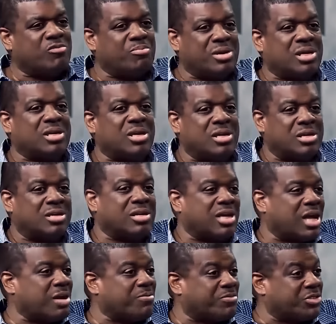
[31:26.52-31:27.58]
you've been in the
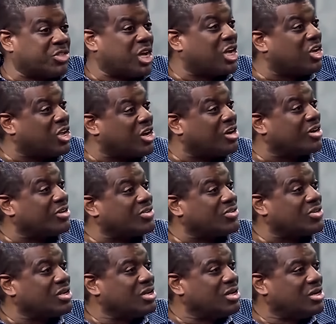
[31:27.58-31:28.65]
game for 10
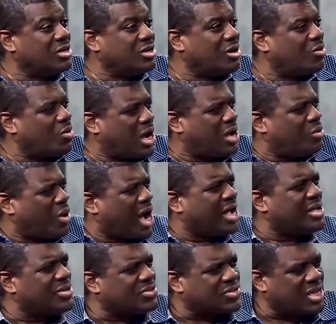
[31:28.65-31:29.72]
years. You know, why
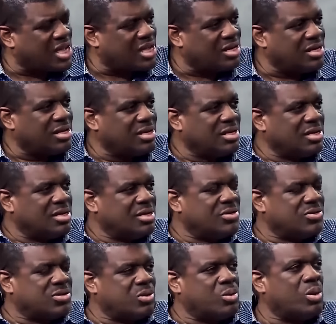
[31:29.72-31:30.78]
is that?" He
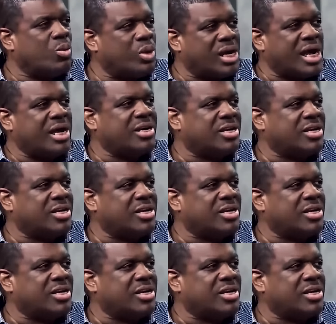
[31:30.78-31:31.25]
said, "Well, what I